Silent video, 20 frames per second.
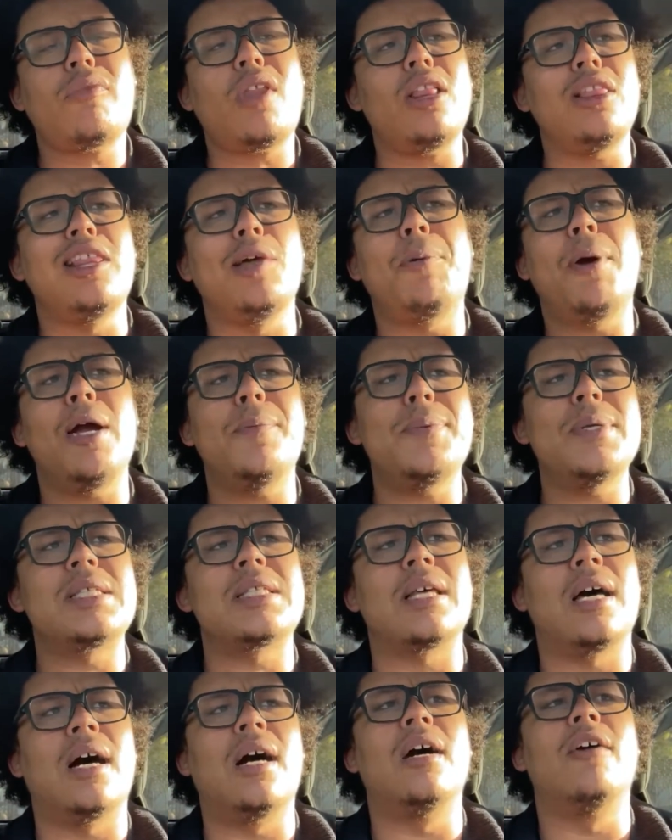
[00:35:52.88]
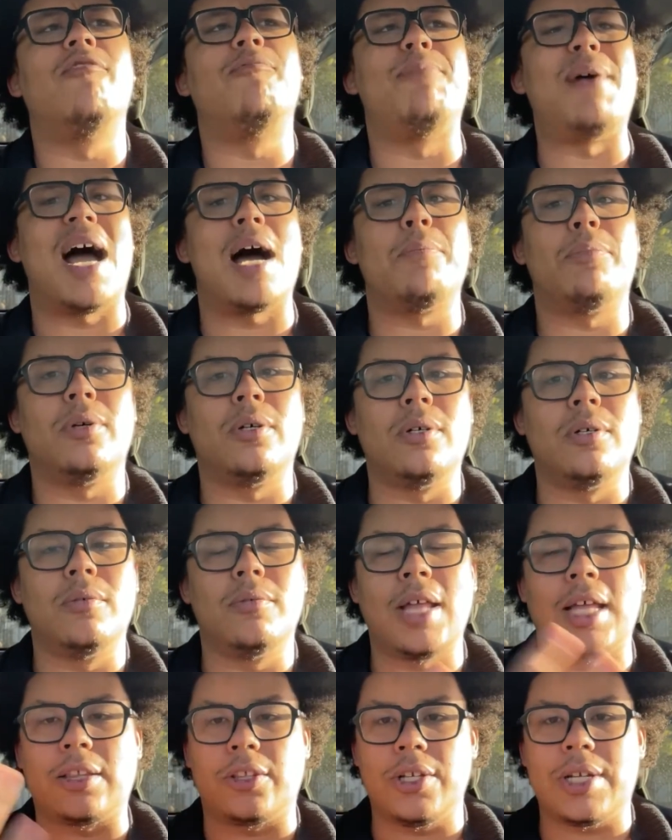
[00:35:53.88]
The purpose of Babel,
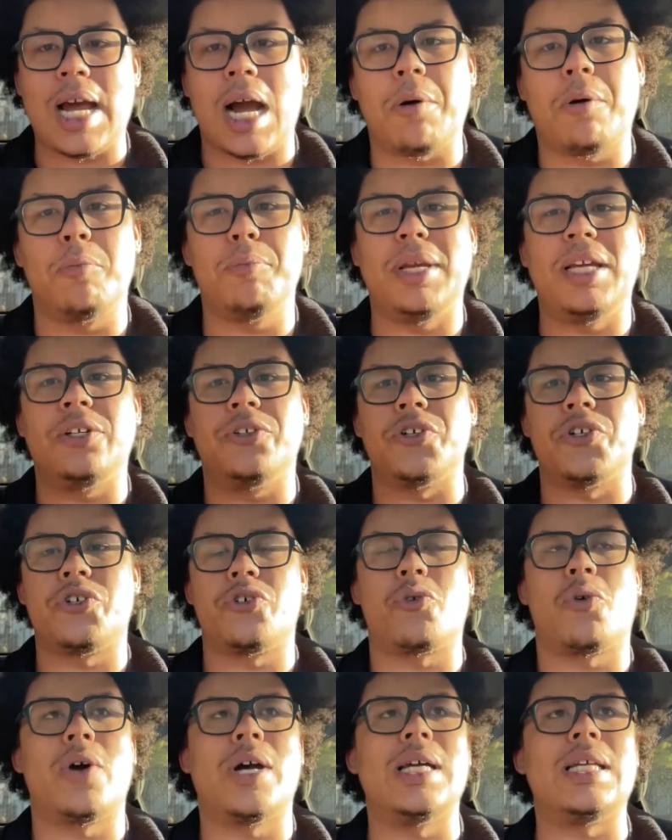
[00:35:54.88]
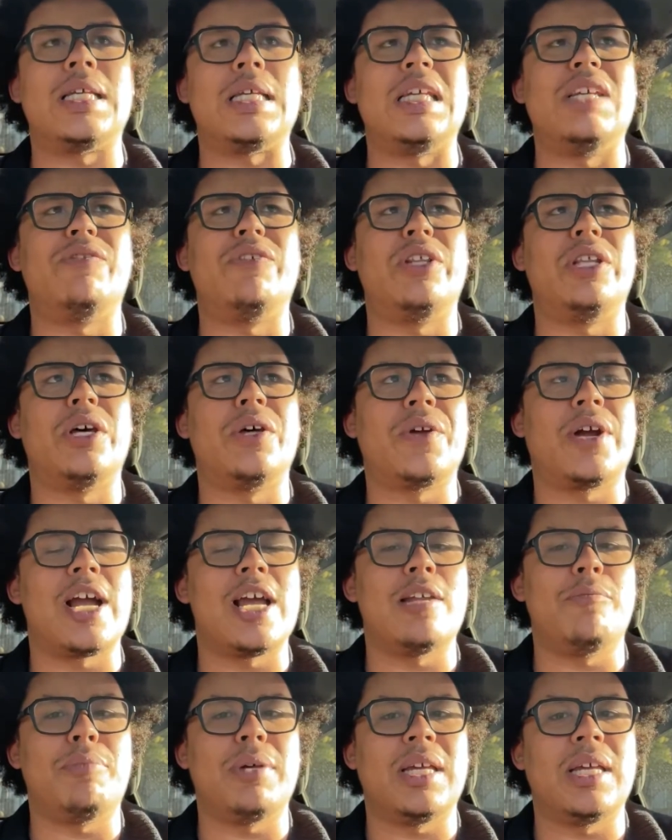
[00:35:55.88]
like, the tower being destroyed, even though there
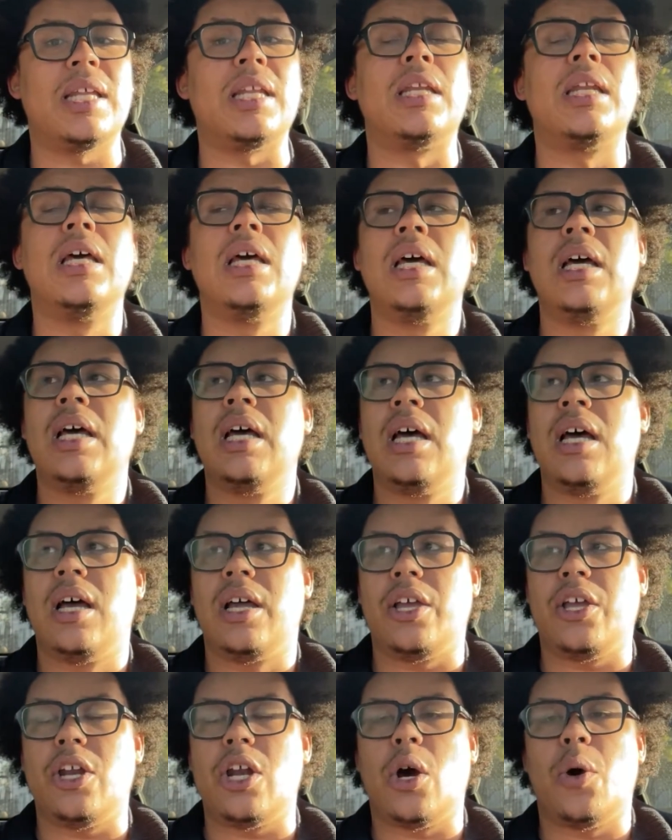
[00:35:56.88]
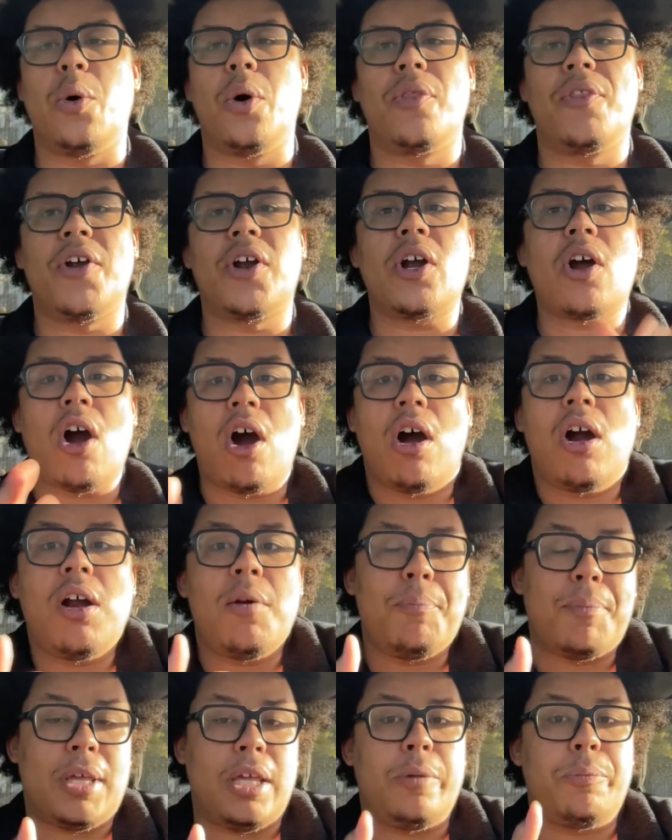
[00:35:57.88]
had been... You know, there are
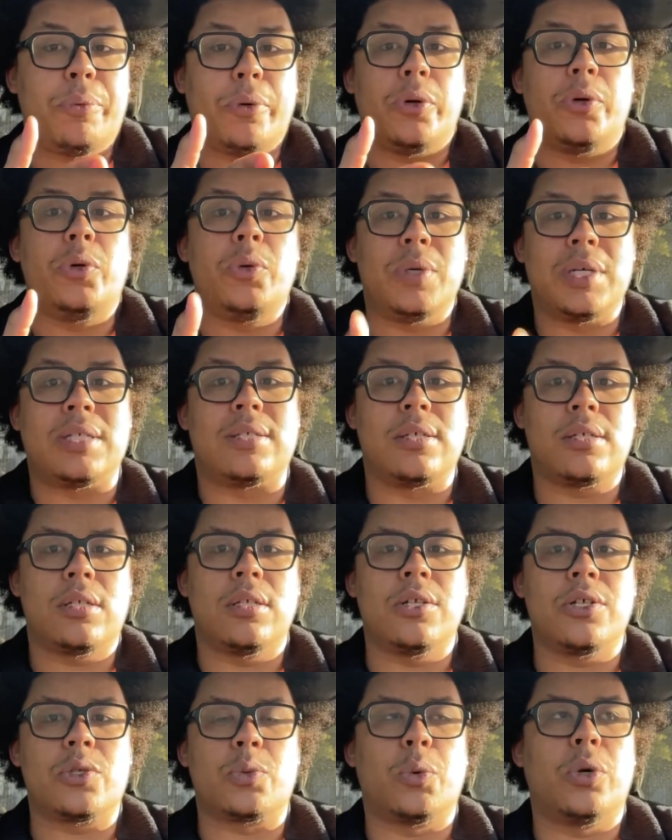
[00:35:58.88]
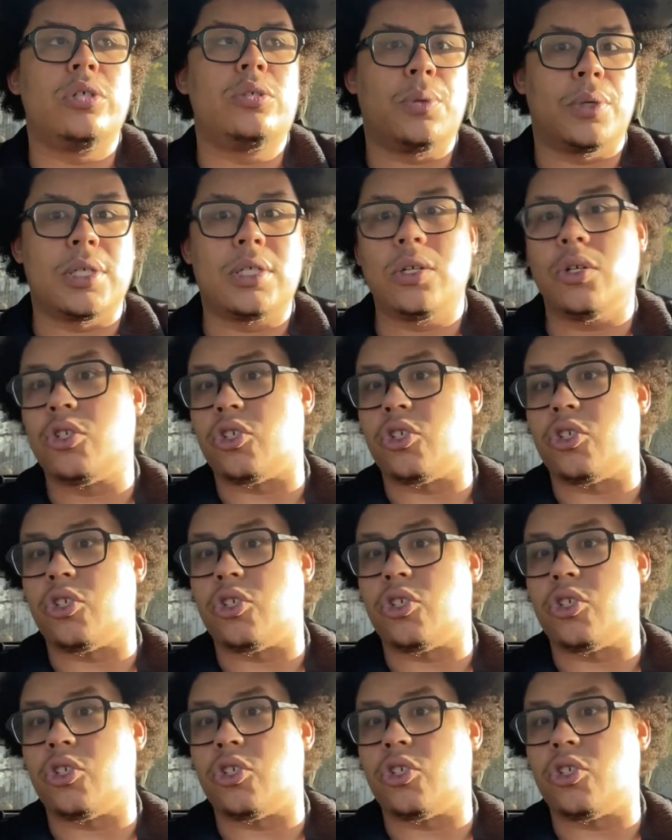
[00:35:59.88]
people who exist in this world who are still